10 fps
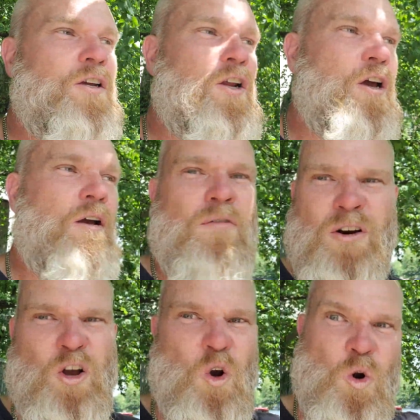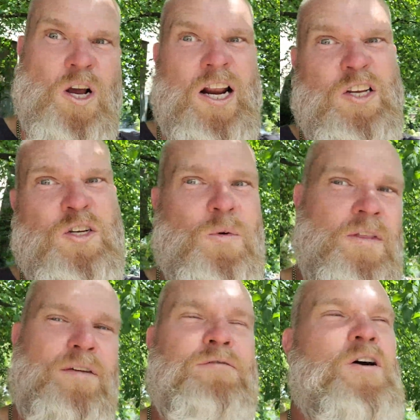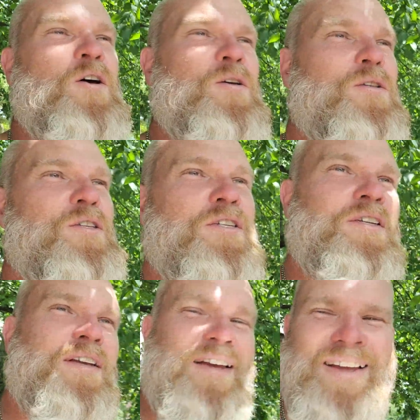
Everyone gawking at you with their phones and